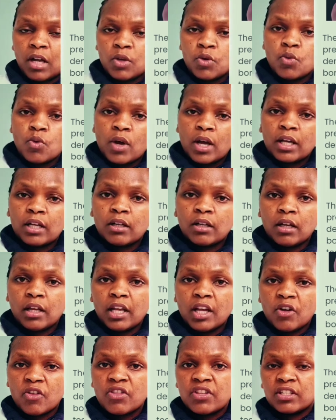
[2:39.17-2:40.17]
your
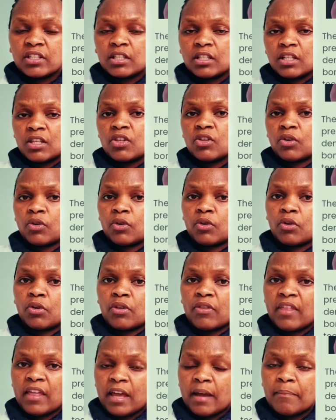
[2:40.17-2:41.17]
healthy teeth or
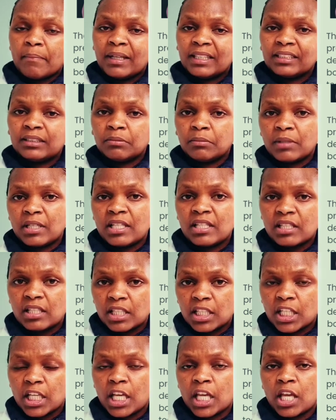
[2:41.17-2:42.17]
the abutment
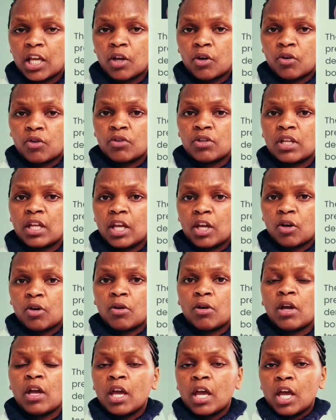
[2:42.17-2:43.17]

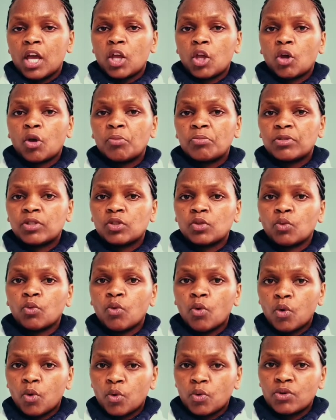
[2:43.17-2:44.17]
helps to
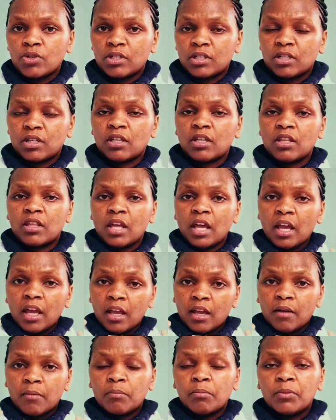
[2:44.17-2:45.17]
hold the
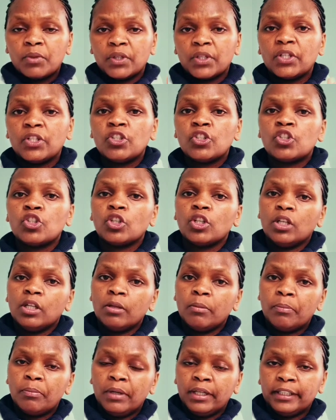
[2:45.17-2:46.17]
bridge in
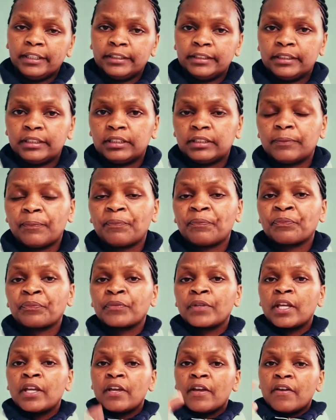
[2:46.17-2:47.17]
place.
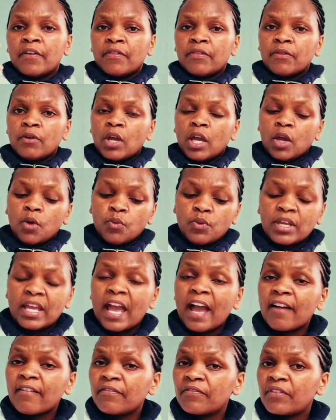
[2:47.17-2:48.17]
We
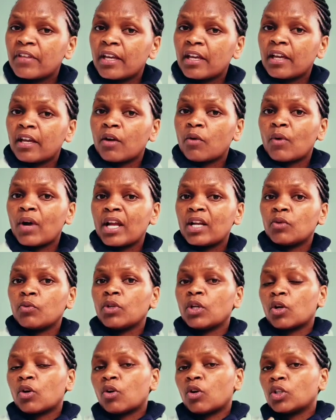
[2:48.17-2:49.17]
have the one
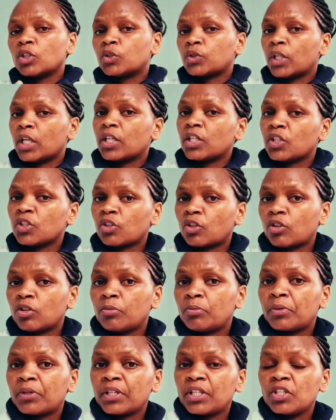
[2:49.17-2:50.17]
we call traditional
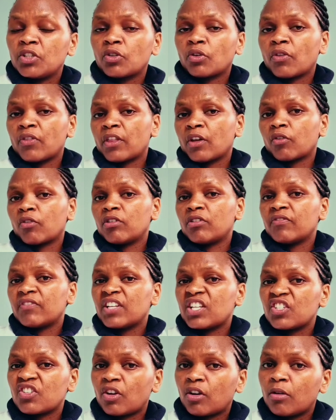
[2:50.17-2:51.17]
bridge or the
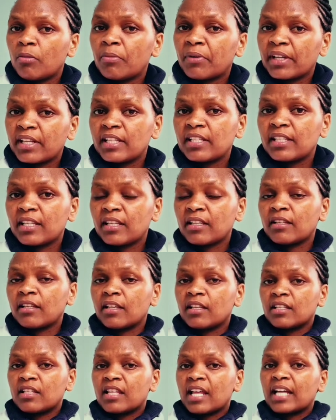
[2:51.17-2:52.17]
conventional bridges,
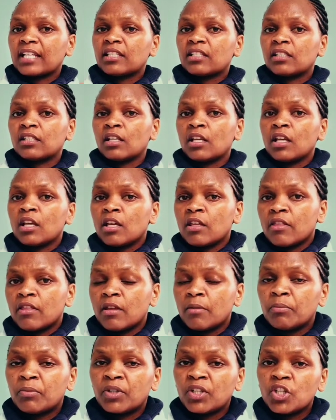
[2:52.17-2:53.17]
is that the
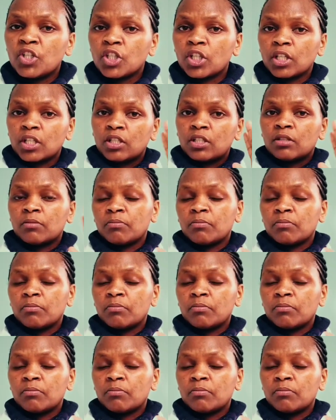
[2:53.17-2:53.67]
bridge is